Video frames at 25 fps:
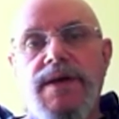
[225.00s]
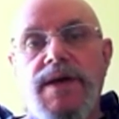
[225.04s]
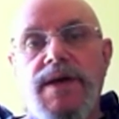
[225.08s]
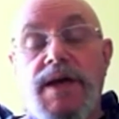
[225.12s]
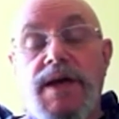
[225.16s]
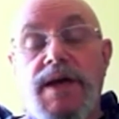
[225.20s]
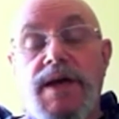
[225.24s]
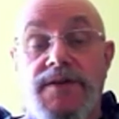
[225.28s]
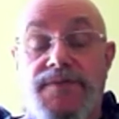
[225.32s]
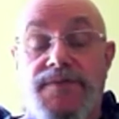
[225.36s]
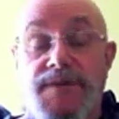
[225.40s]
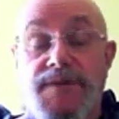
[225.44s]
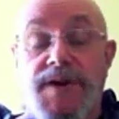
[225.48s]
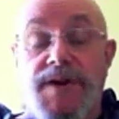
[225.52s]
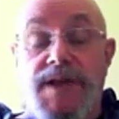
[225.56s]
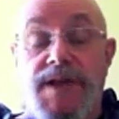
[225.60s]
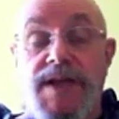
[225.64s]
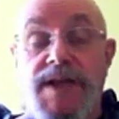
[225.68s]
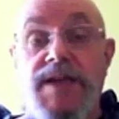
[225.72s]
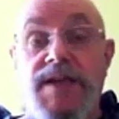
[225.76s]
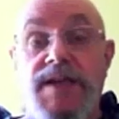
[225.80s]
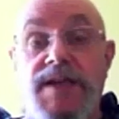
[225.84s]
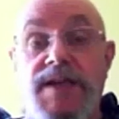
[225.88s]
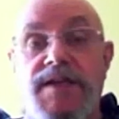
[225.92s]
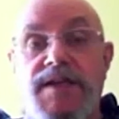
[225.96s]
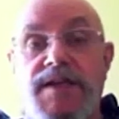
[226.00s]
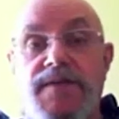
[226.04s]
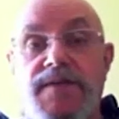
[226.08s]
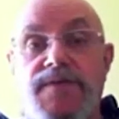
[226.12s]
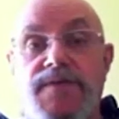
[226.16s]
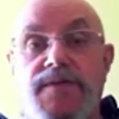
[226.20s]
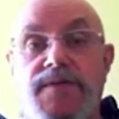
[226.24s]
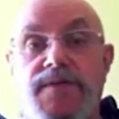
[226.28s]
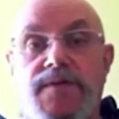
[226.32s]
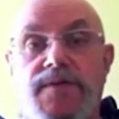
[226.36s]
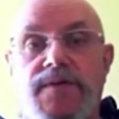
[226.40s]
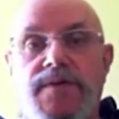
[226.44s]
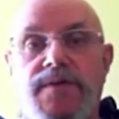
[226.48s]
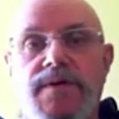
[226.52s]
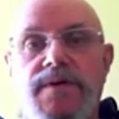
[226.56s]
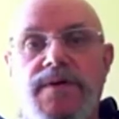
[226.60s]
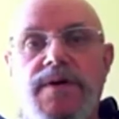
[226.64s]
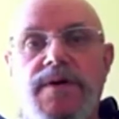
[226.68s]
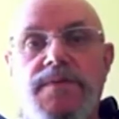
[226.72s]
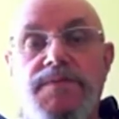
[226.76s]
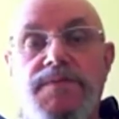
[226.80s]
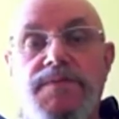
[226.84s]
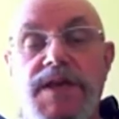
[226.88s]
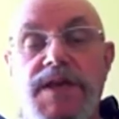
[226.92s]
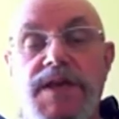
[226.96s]
And it's very easy for
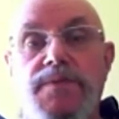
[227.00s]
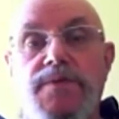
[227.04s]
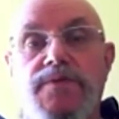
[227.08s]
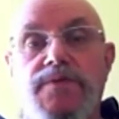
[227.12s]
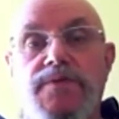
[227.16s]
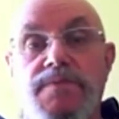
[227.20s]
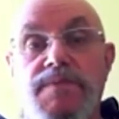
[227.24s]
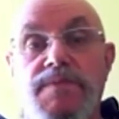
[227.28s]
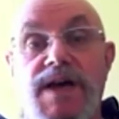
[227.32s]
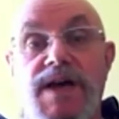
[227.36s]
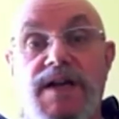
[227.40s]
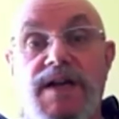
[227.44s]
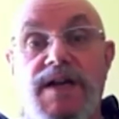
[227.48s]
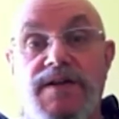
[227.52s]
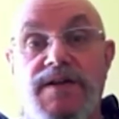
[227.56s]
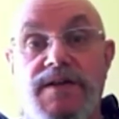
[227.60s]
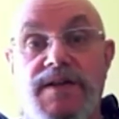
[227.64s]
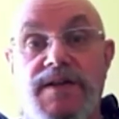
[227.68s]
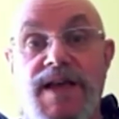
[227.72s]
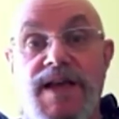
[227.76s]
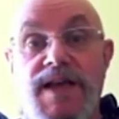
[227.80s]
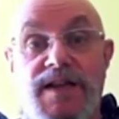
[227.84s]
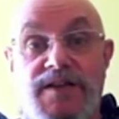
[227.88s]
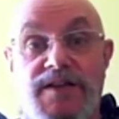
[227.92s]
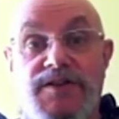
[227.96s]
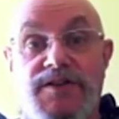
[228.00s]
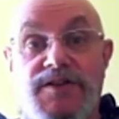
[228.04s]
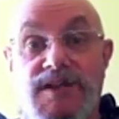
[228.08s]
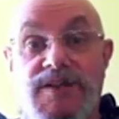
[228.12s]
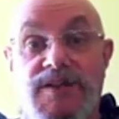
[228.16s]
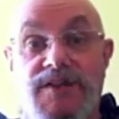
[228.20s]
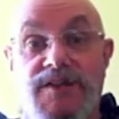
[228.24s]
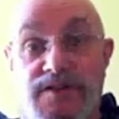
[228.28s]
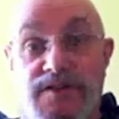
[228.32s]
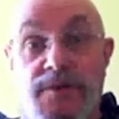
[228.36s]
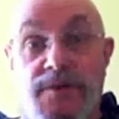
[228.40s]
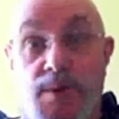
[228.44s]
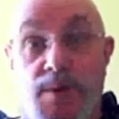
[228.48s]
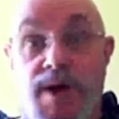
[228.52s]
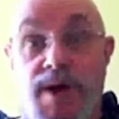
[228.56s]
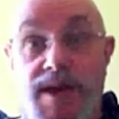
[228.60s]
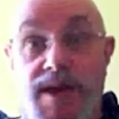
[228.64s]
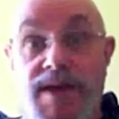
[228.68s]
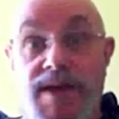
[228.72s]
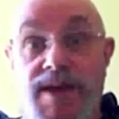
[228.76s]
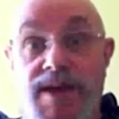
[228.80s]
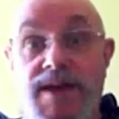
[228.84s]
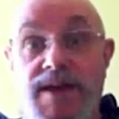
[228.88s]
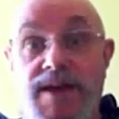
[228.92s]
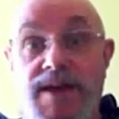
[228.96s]
people to imagine that's just the way it
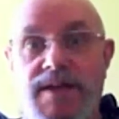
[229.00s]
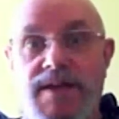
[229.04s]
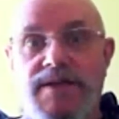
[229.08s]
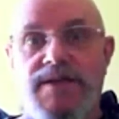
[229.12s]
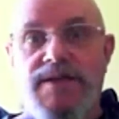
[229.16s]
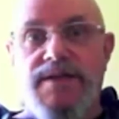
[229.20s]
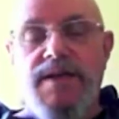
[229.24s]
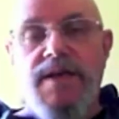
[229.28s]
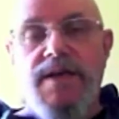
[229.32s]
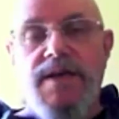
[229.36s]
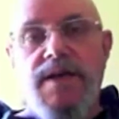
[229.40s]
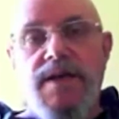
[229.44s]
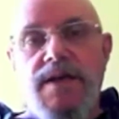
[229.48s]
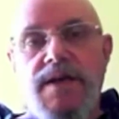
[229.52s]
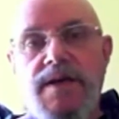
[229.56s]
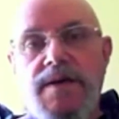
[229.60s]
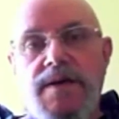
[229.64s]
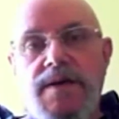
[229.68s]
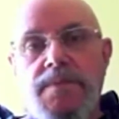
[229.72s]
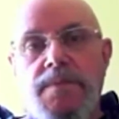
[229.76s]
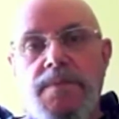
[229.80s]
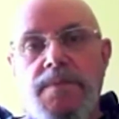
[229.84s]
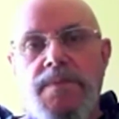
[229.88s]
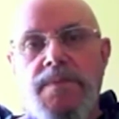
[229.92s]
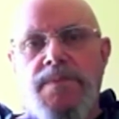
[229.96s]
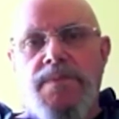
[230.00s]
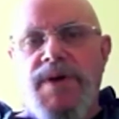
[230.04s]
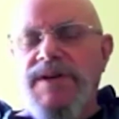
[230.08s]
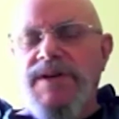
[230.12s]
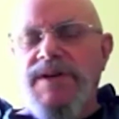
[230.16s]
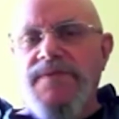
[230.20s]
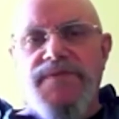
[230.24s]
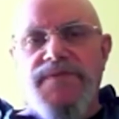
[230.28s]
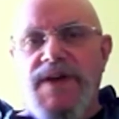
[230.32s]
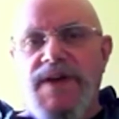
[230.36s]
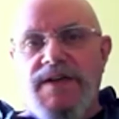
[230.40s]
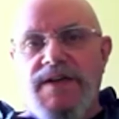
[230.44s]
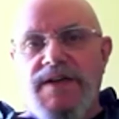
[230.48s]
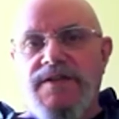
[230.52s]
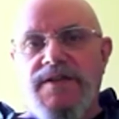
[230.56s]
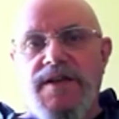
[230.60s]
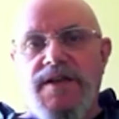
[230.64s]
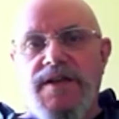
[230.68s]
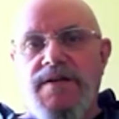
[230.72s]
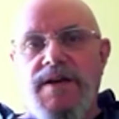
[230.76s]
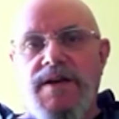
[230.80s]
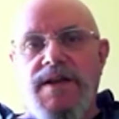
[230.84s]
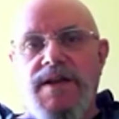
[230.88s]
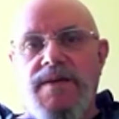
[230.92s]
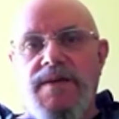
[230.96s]
is. But in fact, it's
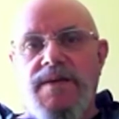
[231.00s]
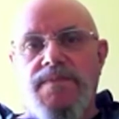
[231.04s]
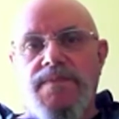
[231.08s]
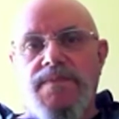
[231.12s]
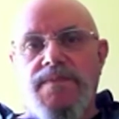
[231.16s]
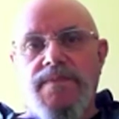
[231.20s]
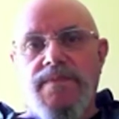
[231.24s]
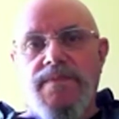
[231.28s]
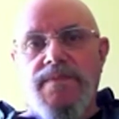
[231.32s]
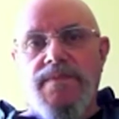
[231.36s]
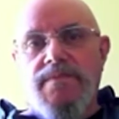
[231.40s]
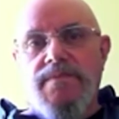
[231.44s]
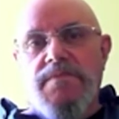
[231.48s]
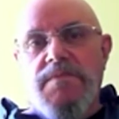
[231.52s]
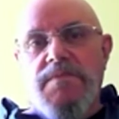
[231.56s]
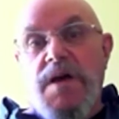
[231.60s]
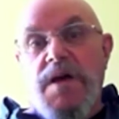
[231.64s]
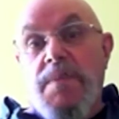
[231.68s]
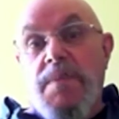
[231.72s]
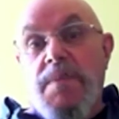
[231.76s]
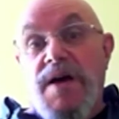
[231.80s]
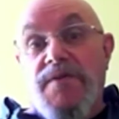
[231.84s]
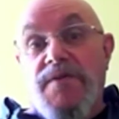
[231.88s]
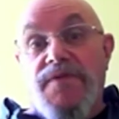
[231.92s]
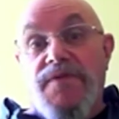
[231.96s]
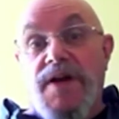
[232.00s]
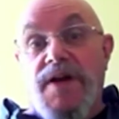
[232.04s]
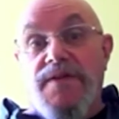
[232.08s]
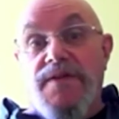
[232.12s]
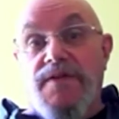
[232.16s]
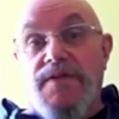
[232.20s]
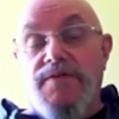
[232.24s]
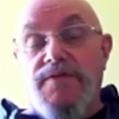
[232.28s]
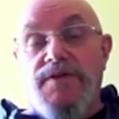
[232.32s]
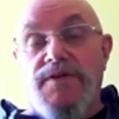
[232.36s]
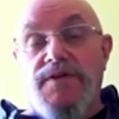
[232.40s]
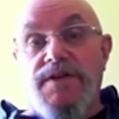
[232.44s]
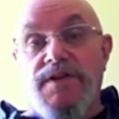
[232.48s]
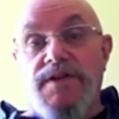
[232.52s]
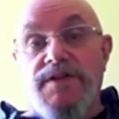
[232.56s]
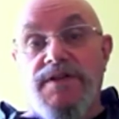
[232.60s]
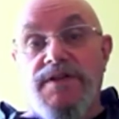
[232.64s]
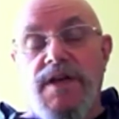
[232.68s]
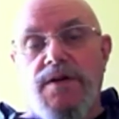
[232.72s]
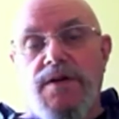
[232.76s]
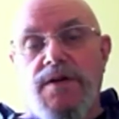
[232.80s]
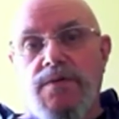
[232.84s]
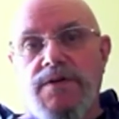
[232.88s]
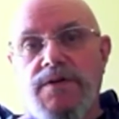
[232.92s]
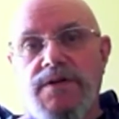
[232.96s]
only about 500 years
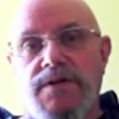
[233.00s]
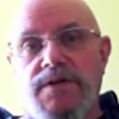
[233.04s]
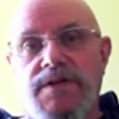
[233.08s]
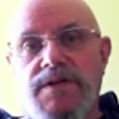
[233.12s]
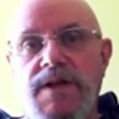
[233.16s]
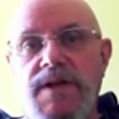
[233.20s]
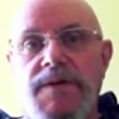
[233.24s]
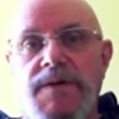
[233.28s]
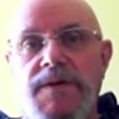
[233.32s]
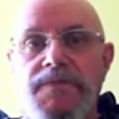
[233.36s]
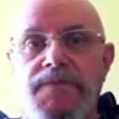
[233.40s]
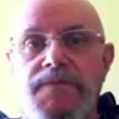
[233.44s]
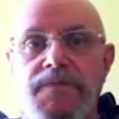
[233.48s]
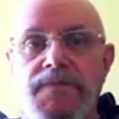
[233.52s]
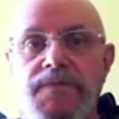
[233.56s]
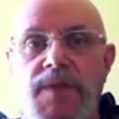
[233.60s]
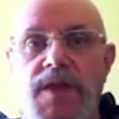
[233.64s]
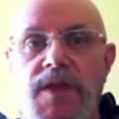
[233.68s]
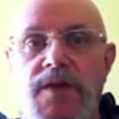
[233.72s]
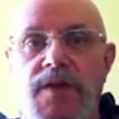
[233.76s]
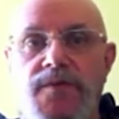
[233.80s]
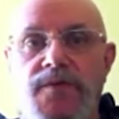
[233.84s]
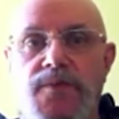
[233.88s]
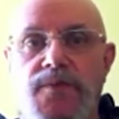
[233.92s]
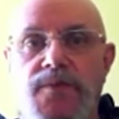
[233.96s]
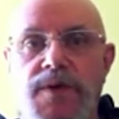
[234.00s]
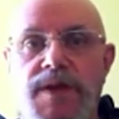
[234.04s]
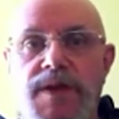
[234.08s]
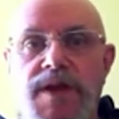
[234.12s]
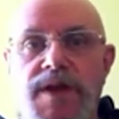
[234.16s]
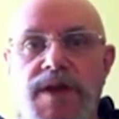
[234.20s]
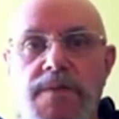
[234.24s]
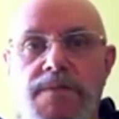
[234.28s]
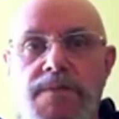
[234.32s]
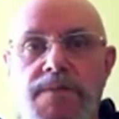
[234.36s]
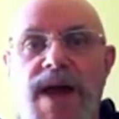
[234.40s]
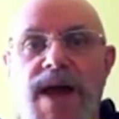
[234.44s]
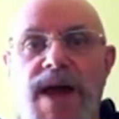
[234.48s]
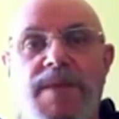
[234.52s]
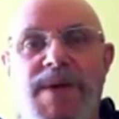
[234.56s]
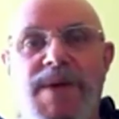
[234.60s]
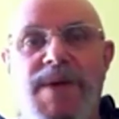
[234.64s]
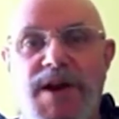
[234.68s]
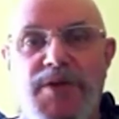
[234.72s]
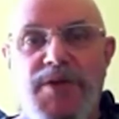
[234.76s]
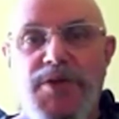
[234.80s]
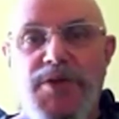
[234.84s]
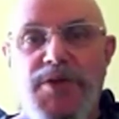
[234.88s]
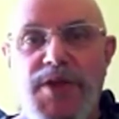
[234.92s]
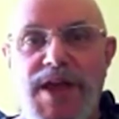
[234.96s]
old. And if we go back
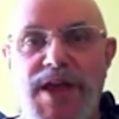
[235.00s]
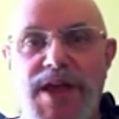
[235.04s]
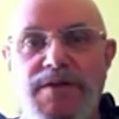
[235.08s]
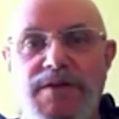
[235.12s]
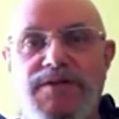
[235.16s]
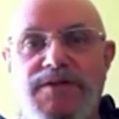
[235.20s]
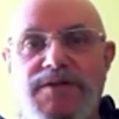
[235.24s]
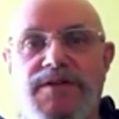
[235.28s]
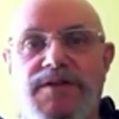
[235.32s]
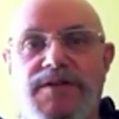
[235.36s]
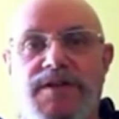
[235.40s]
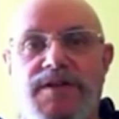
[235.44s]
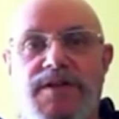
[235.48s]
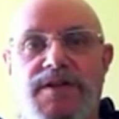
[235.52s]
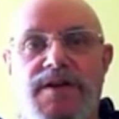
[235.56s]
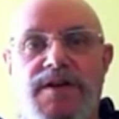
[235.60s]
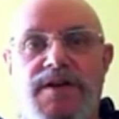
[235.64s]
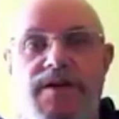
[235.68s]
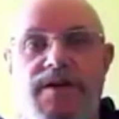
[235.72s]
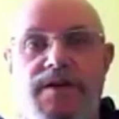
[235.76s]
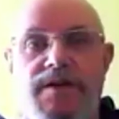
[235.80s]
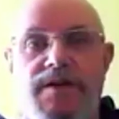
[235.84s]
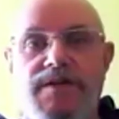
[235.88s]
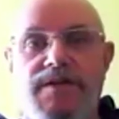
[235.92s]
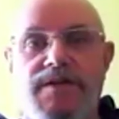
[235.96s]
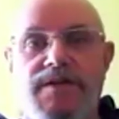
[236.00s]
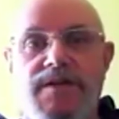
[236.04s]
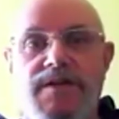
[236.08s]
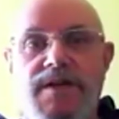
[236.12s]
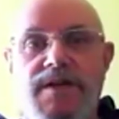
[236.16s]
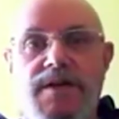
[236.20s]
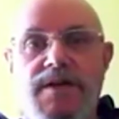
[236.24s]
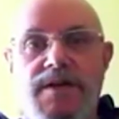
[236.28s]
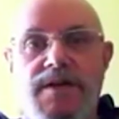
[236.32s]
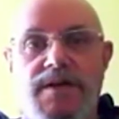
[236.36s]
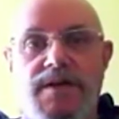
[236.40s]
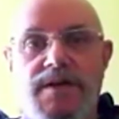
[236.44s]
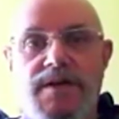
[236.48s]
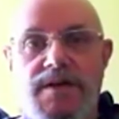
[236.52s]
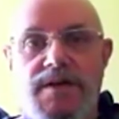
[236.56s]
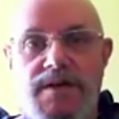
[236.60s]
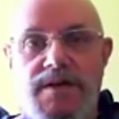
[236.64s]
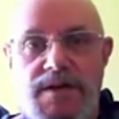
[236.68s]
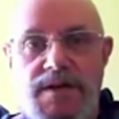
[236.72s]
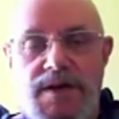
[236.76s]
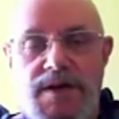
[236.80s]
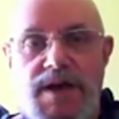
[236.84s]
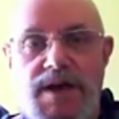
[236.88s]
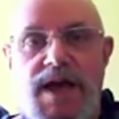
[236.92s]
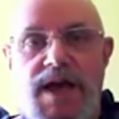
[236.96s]
about 1,000 years,
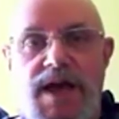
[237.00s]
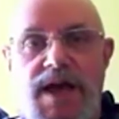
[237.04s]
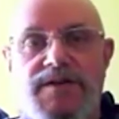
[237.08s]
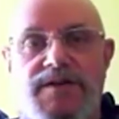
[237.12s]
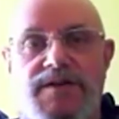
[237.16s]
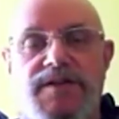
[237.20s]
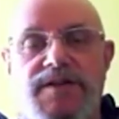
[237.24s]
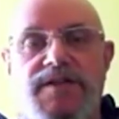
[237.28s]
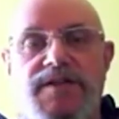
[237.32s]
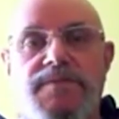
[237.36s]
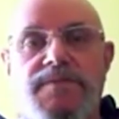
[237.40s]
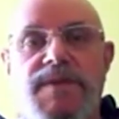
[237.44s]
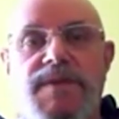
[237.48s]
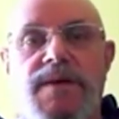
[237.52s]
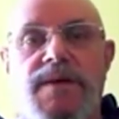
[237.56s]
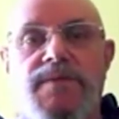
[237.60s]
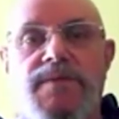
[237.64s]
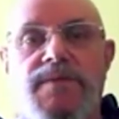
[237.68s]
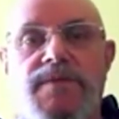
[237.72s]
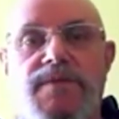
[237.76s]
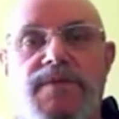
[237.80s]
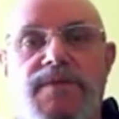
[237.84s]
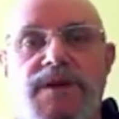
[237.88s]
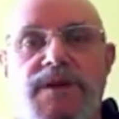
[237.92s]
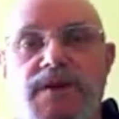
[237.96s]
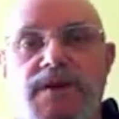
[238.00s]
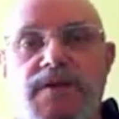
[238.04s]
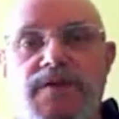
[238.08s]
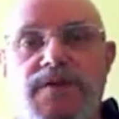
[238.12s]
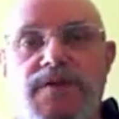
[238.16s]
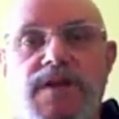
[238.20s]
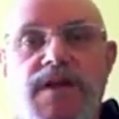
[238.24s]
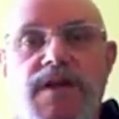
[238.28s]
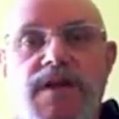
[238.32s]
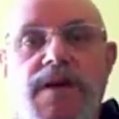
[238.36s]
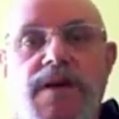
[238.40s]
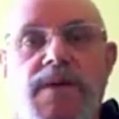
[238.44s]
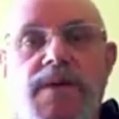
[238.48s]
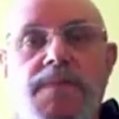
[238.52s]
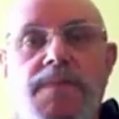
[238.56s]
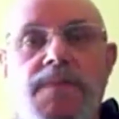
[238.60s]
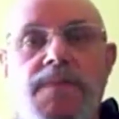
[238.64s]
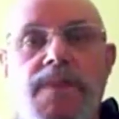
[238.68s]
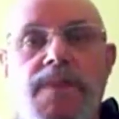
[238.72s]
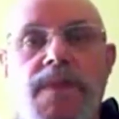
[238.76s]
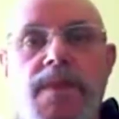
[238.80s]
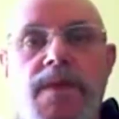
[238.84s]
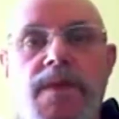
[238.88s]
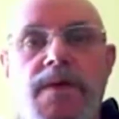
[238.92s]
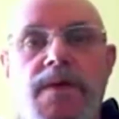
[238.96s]
as this map shows,
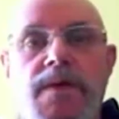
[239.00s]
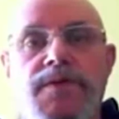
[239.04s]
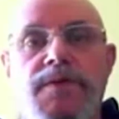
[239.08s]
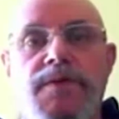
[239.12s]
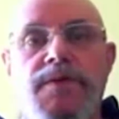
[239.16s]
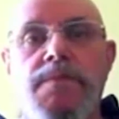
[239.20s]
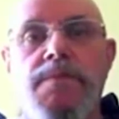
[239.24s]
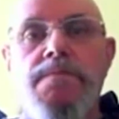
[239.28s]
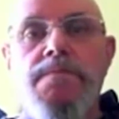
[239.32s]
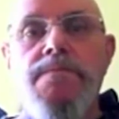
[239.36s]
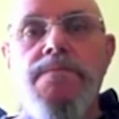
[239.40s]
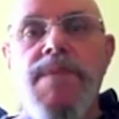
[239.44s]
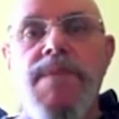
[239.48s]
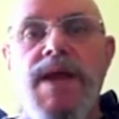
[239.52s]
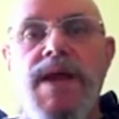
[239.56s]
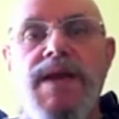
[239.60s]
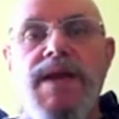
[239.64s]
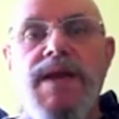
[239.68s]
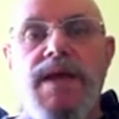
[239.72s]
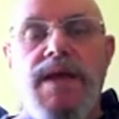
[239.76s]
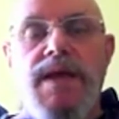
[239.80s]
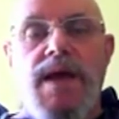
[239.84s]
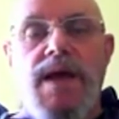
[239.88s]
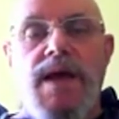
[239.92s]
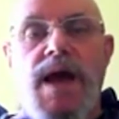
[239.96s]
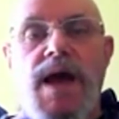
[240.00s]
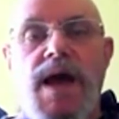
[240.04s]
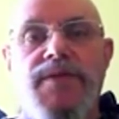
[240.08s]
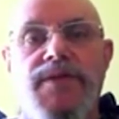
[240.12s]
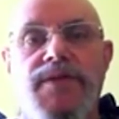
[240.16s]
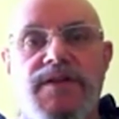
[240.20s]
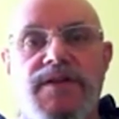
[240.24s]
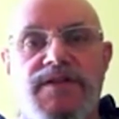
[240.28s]
there were many other